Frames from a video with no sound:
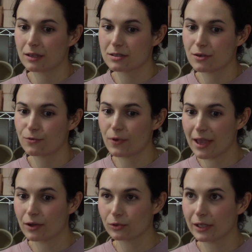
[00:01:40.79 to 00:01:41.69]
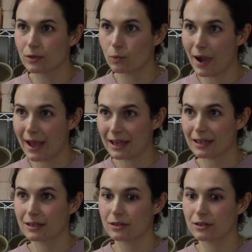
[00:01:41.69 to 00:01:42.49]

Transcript: to fail in a way.